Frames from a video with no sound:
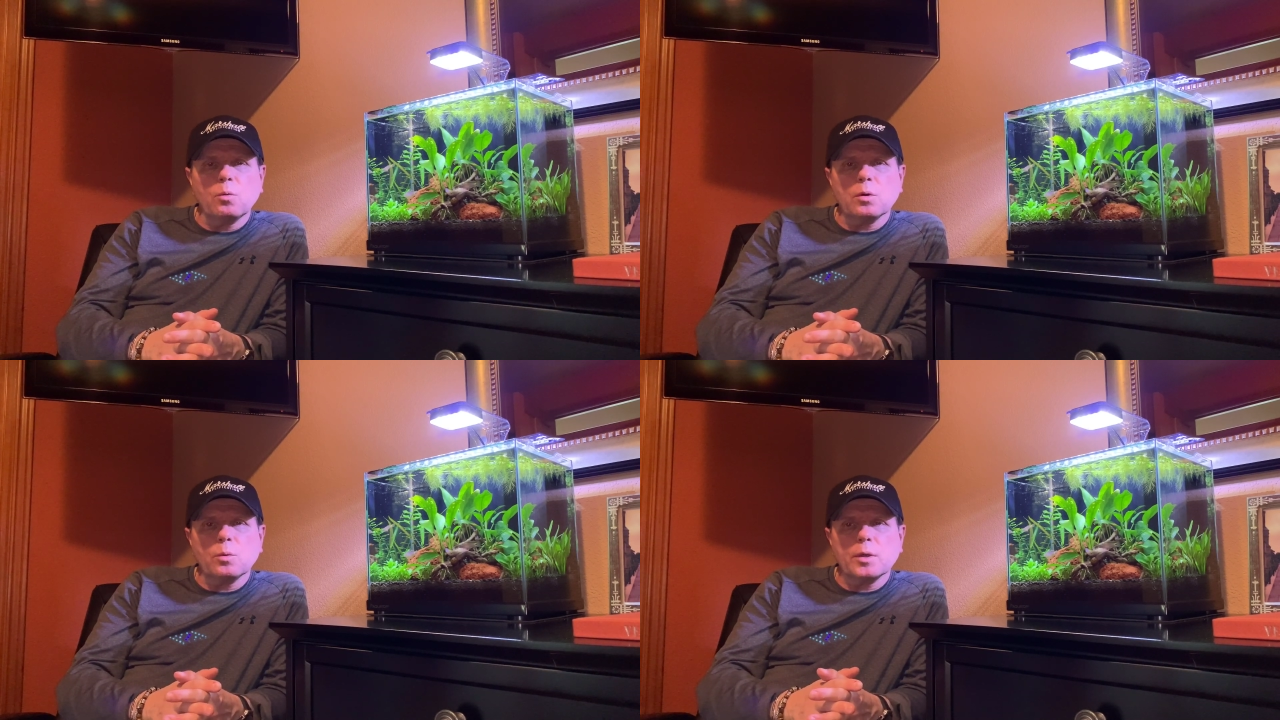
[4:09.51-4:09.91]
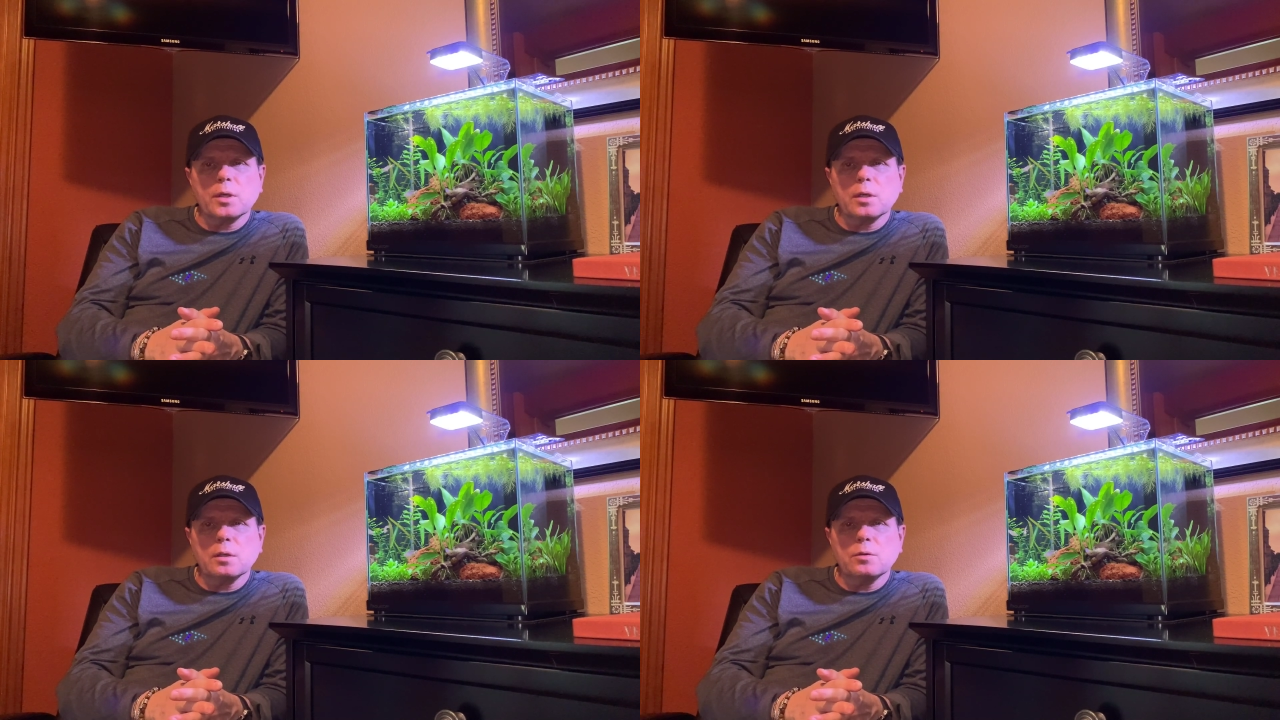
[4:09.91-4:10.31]
where we're
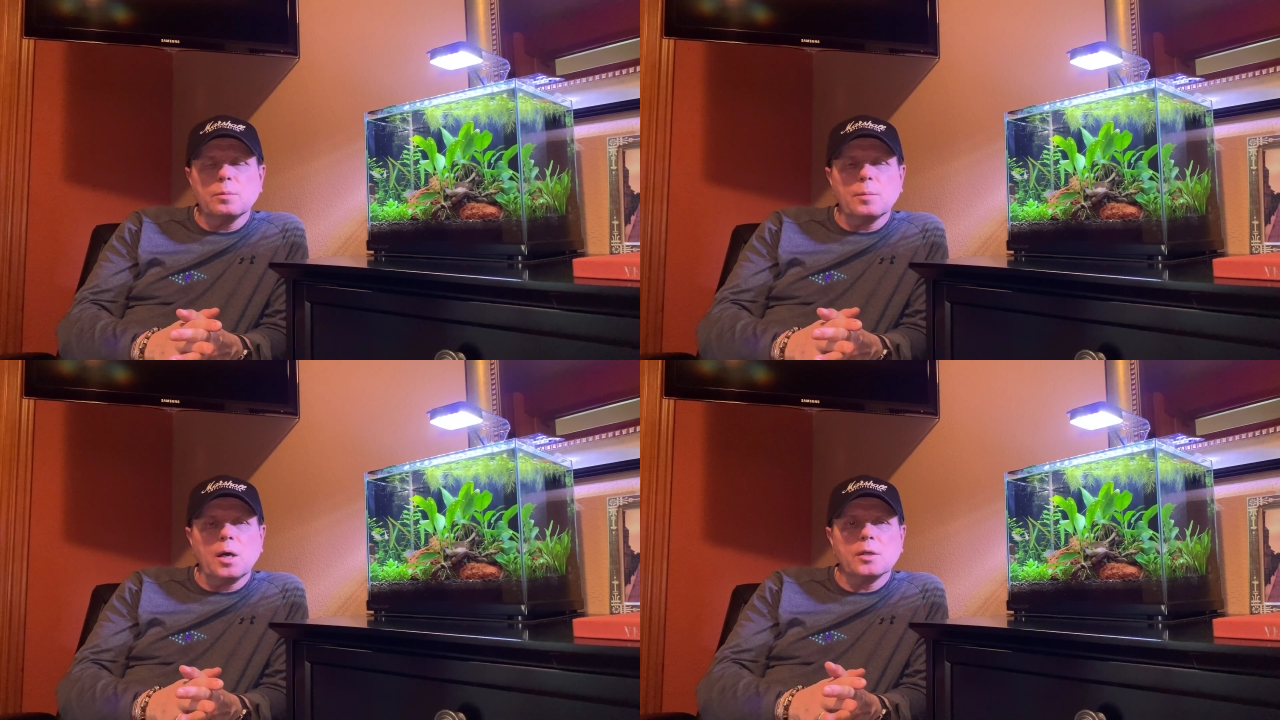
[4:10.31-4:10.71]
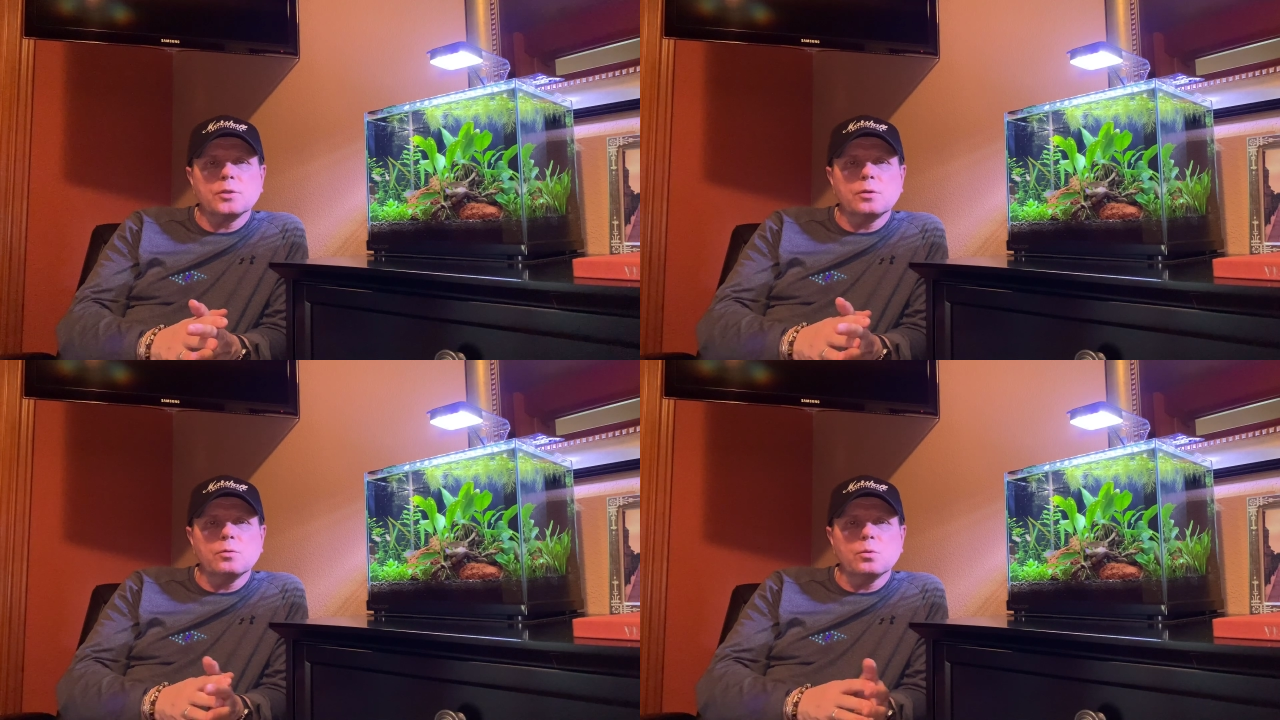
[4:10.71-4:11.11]
going to glue the moss
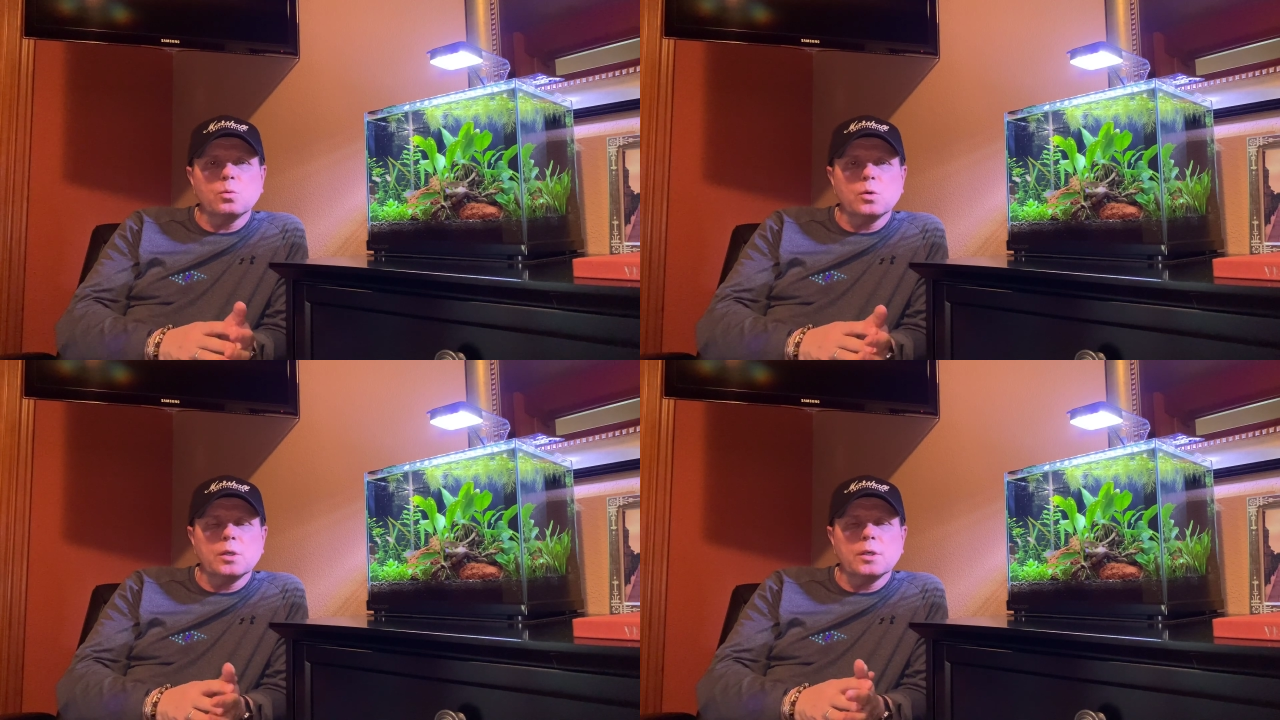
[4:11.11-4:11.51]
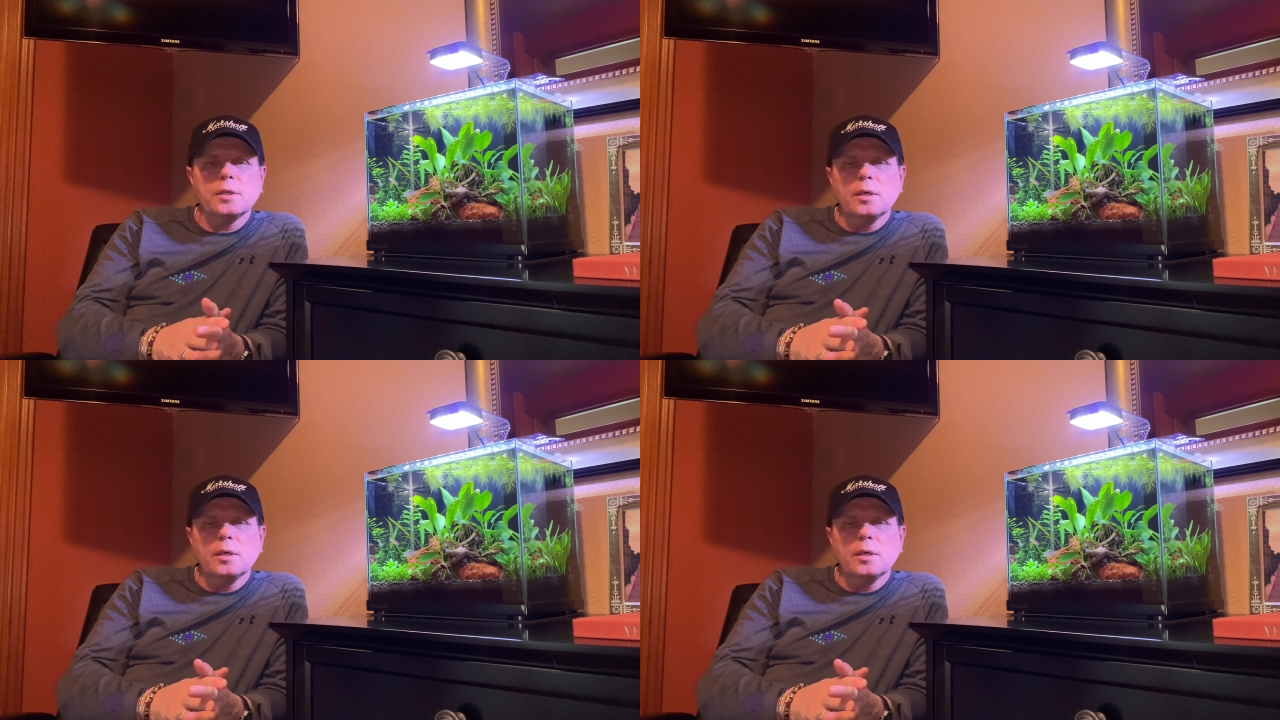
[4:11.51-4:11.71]
to the wood.